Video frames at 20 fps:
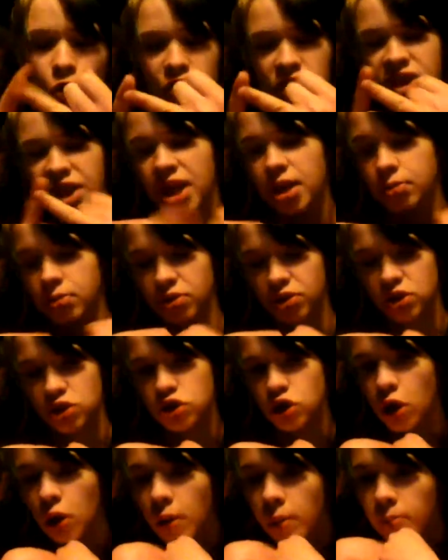the name of the
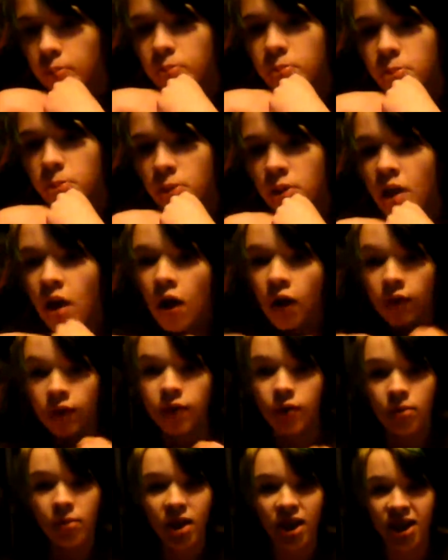song? For
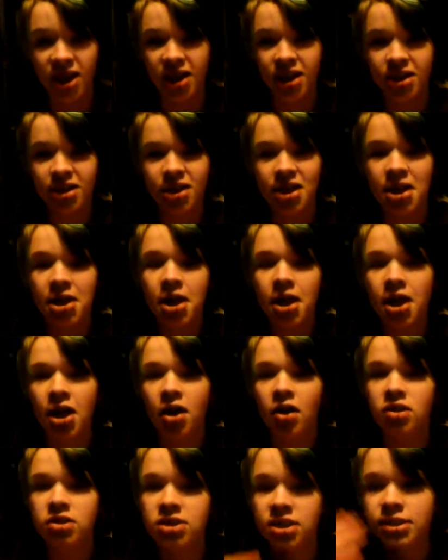me,
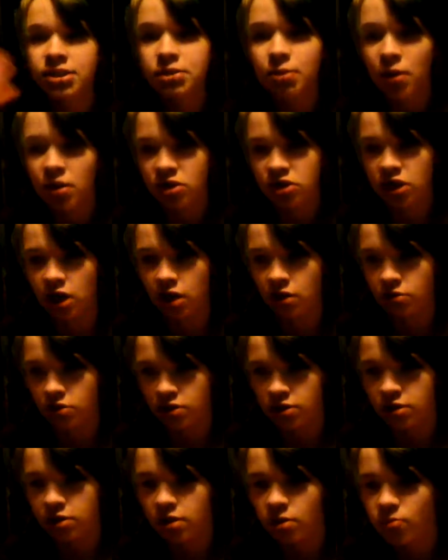since my
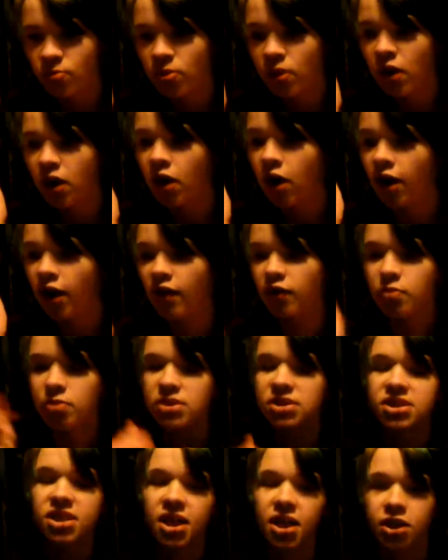childhood, I've been
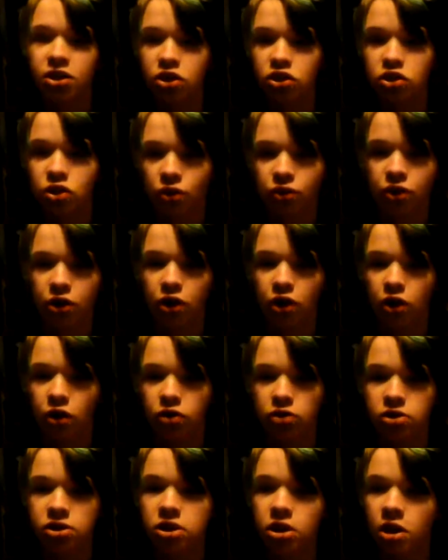singing the song that
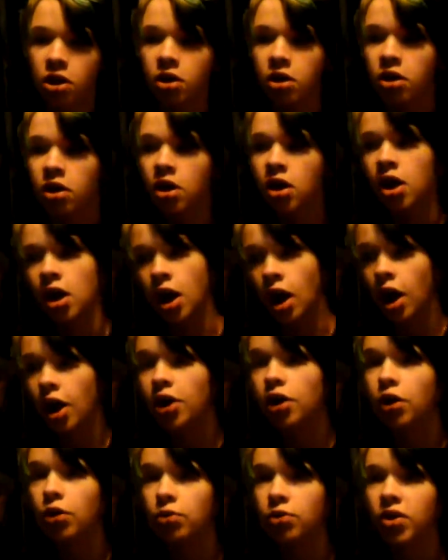goes, I
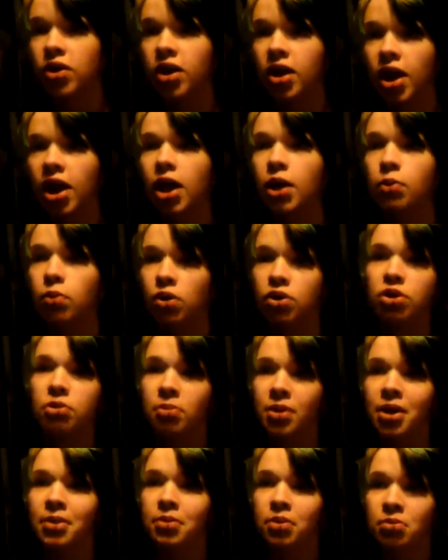don't care what the
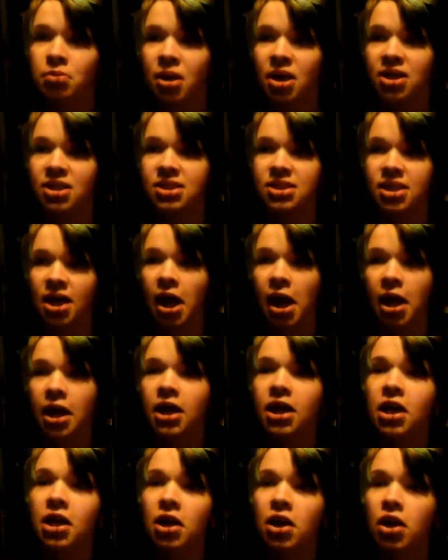people may say,
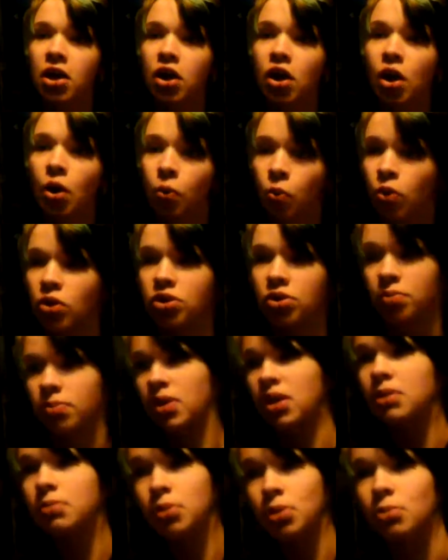what the
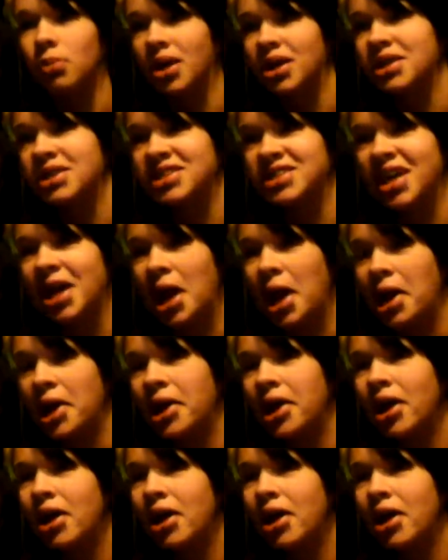people may say.